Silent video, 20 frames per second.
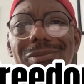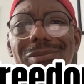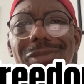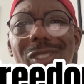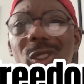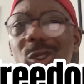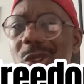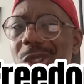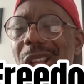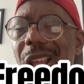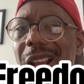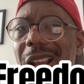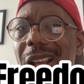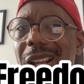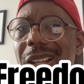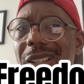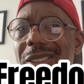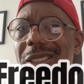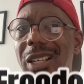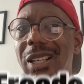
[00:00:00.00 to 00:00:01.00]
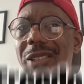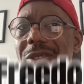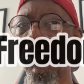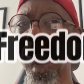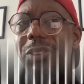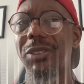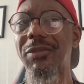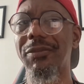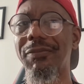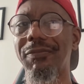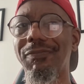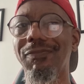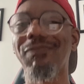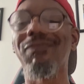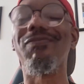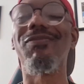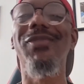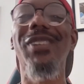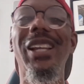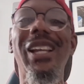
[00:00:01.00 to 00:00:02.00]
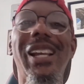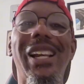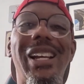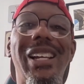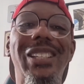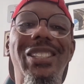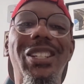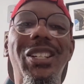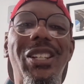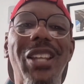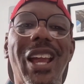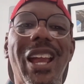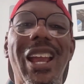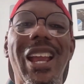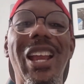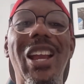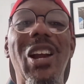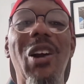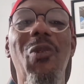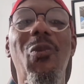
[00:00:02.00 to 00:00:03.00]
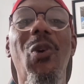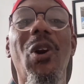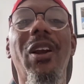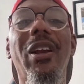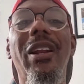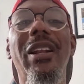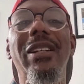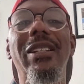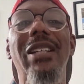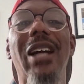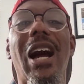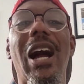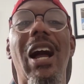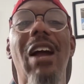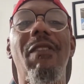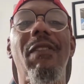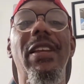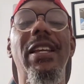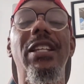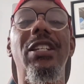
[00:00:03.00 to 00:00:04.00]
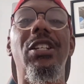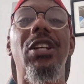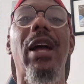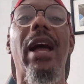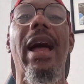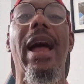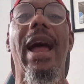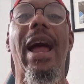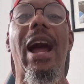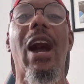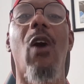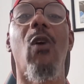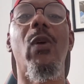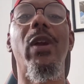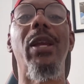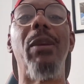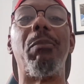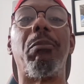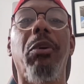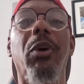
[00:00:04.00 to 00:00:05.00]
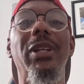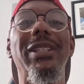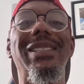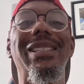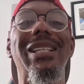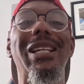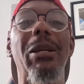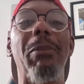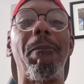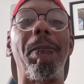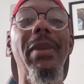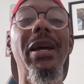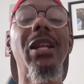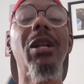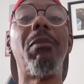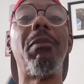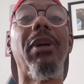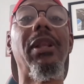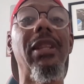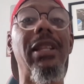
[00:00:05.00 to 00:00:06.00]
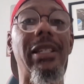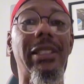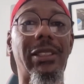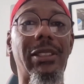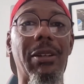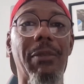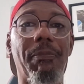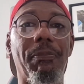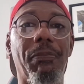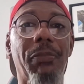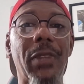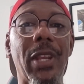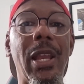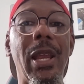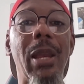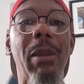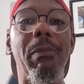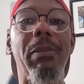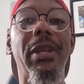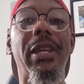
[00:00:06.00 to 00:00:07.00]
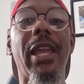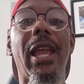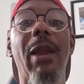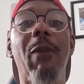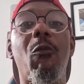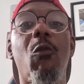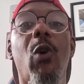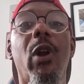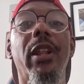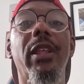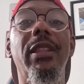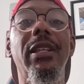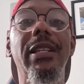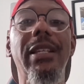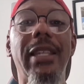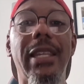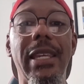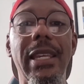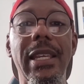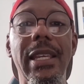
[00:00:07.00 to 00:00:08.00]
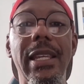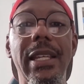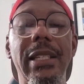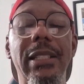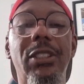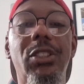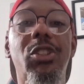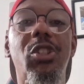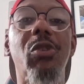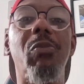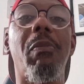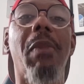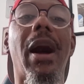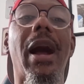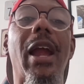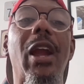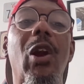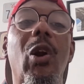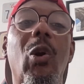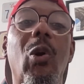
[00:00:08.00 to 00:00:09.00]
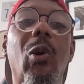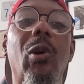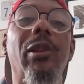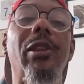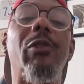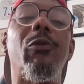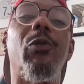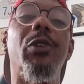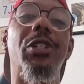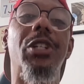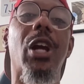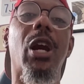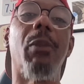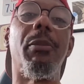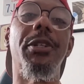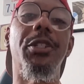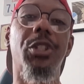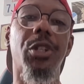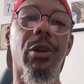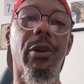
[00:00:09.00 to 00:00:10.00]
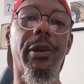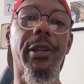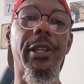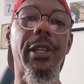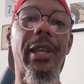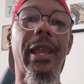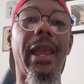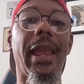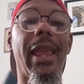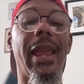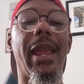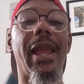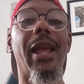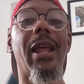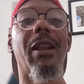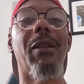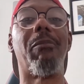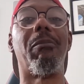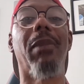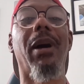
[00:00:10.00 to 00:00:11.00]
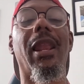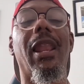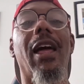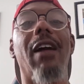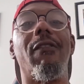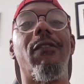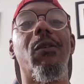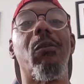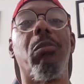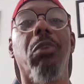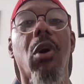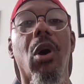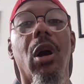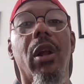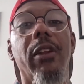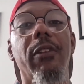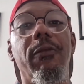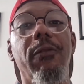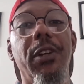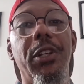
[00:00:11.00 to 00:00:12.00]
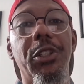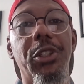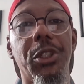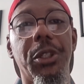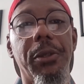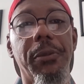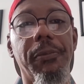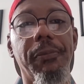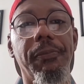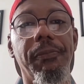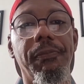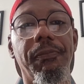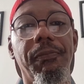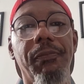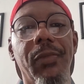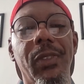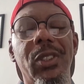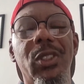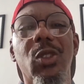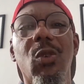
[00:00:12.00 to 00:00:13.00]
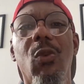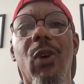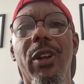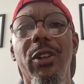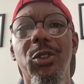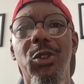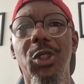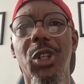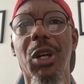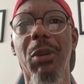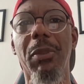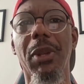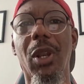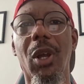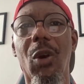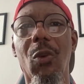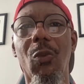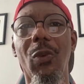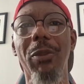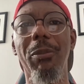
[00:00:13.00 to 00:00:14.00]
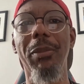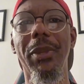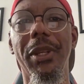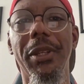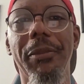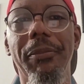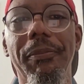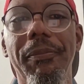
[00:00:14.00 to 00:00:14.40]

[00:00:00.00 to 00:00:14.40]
Don't you like how that sounds? Today, we're going to dive into how embracing minimalism became one of the keys to my early retirement journey and my life abroad adventure. So, why don't you come along with me?